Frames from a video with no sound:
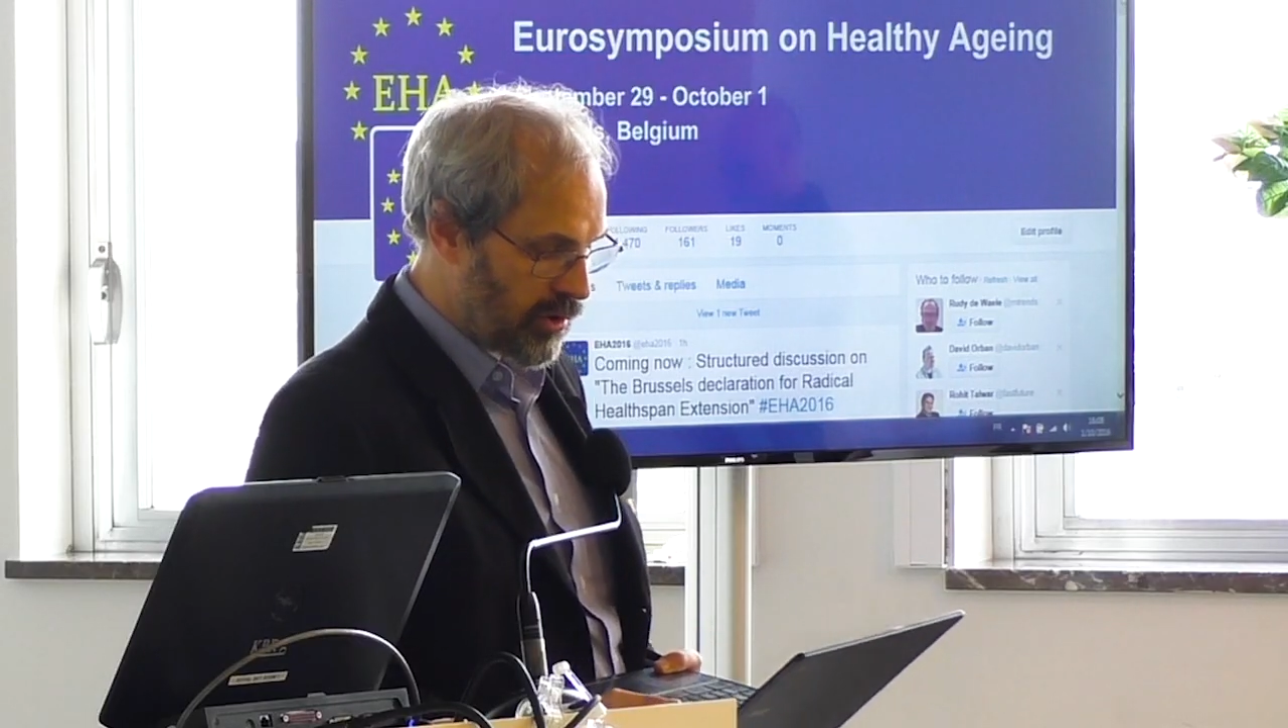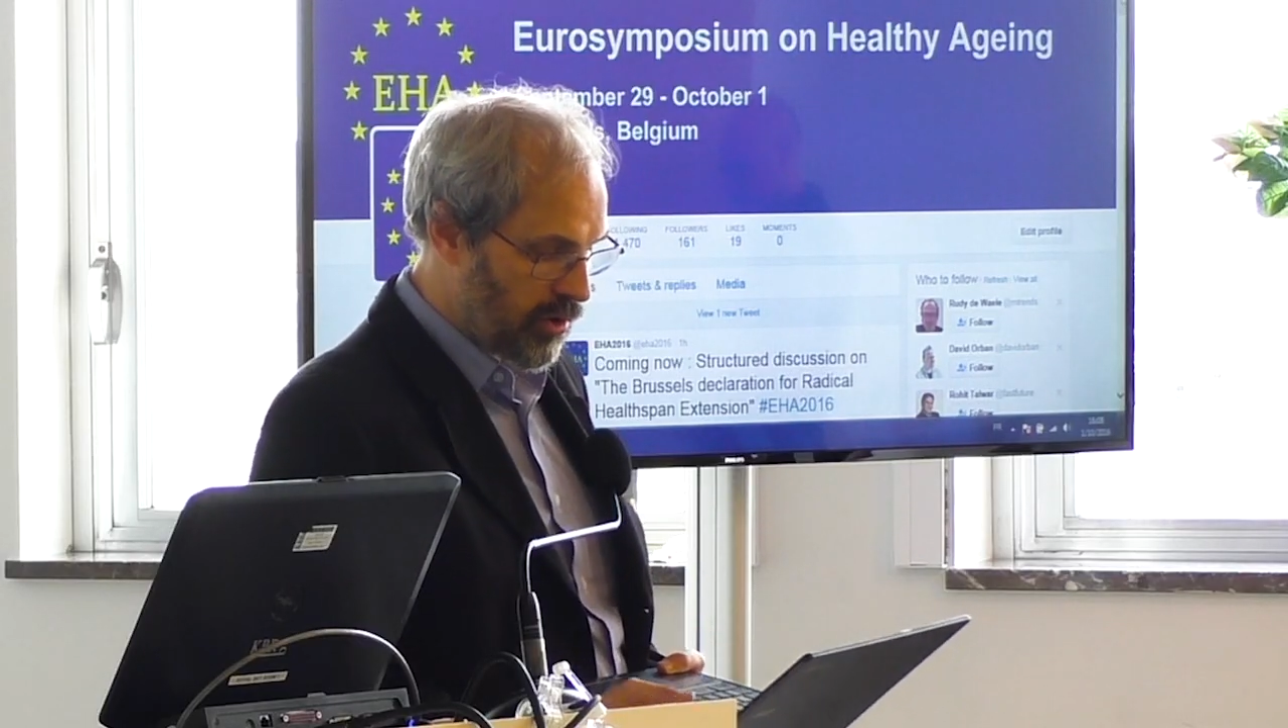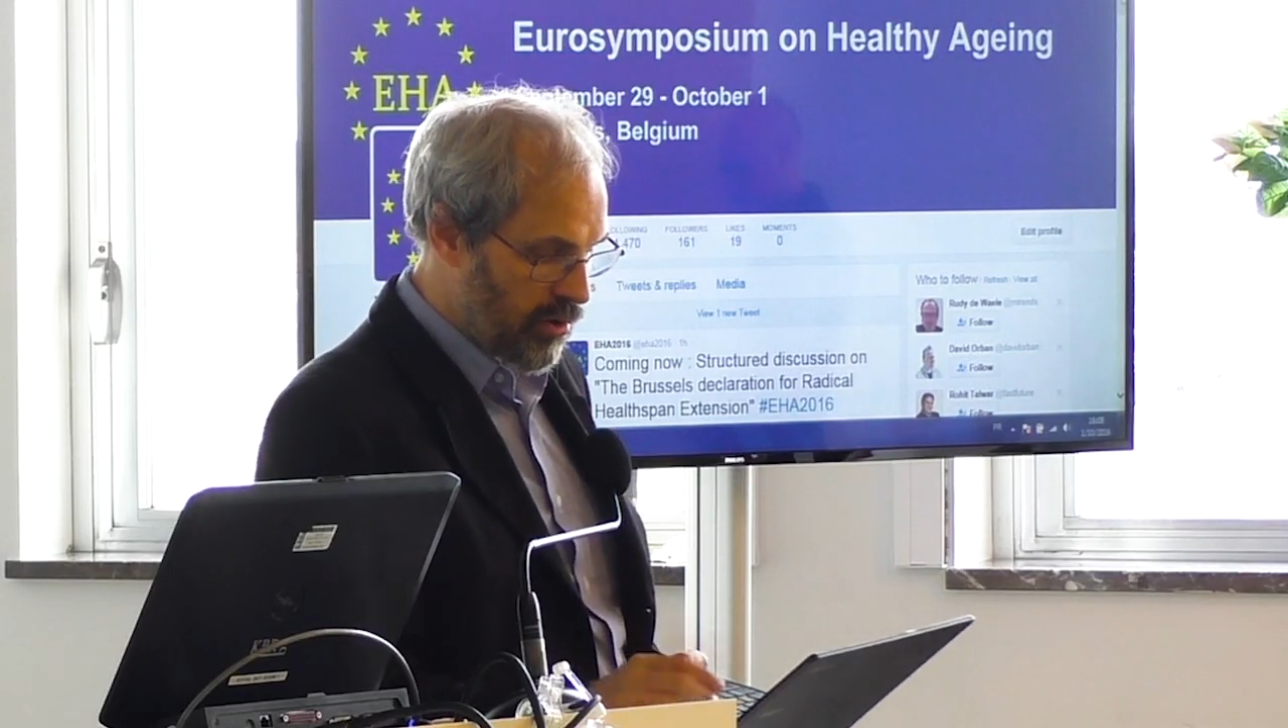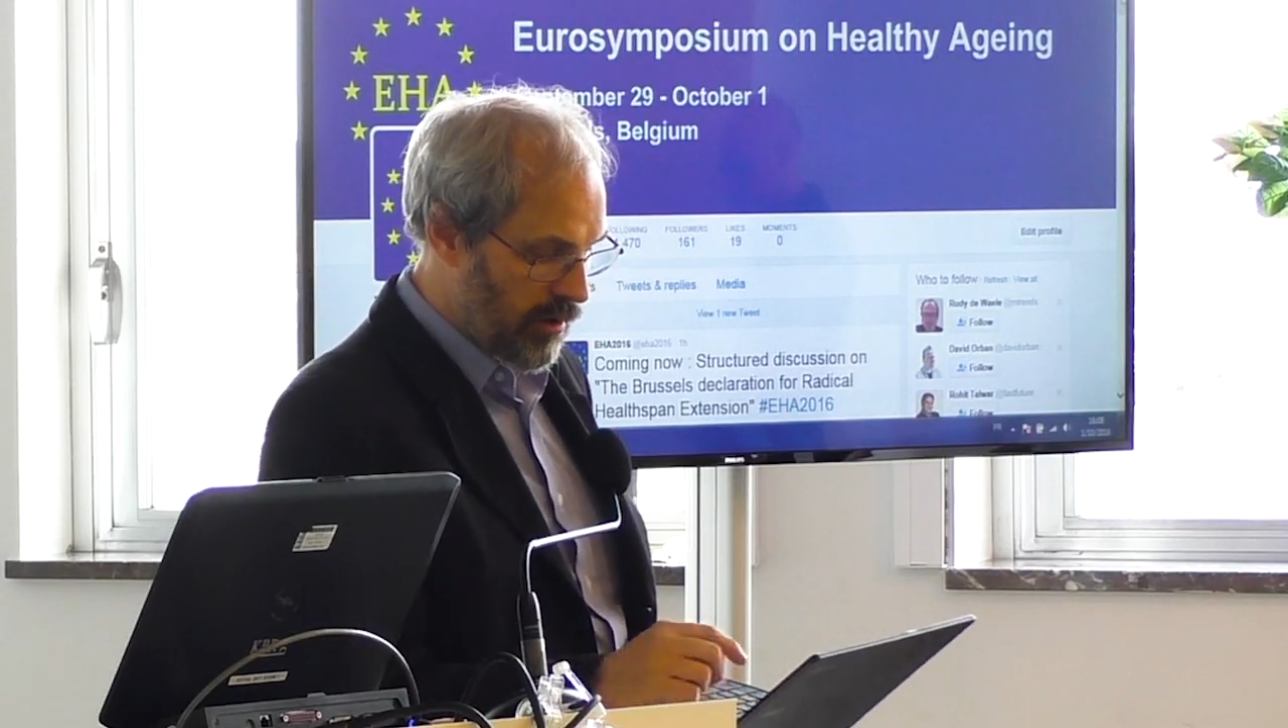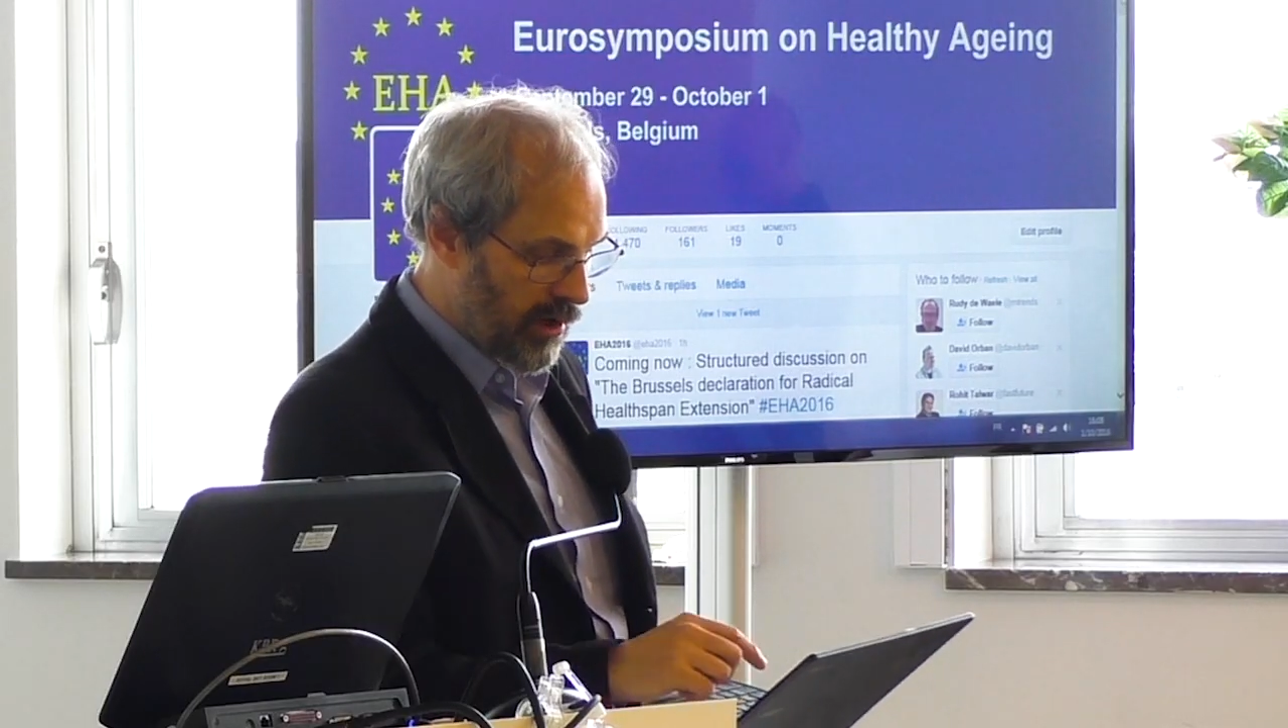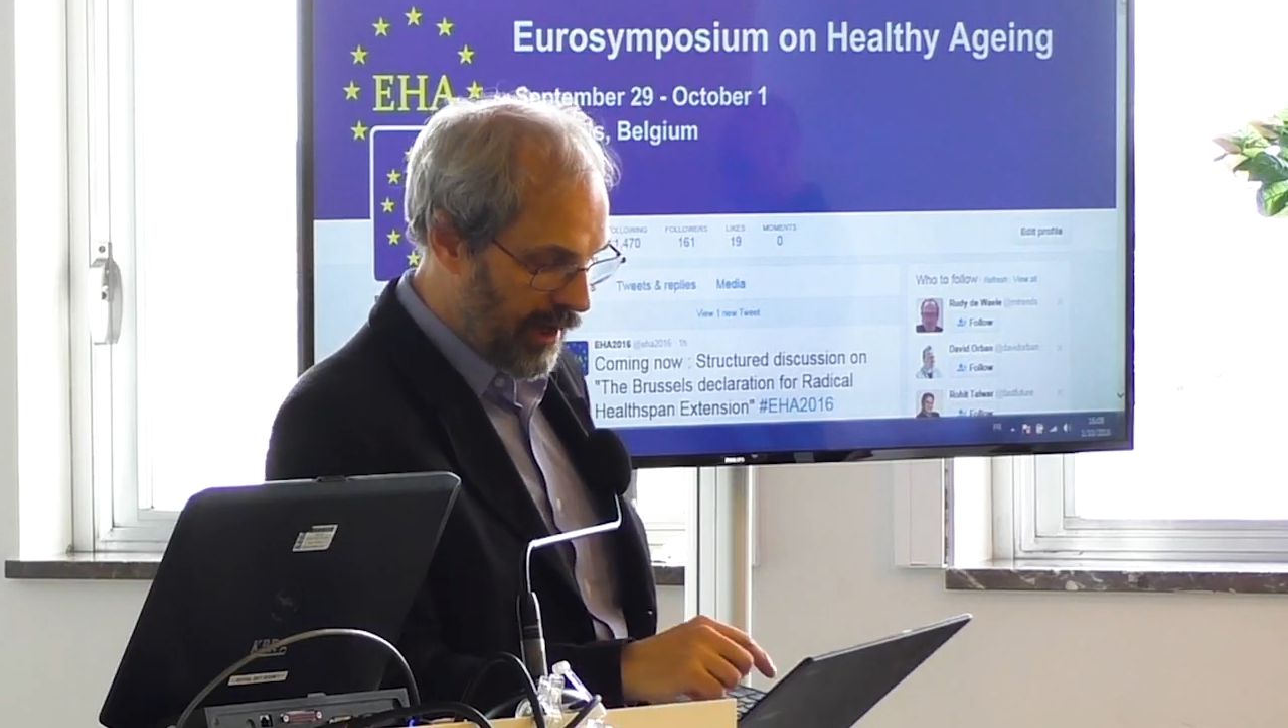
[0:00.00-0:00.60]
who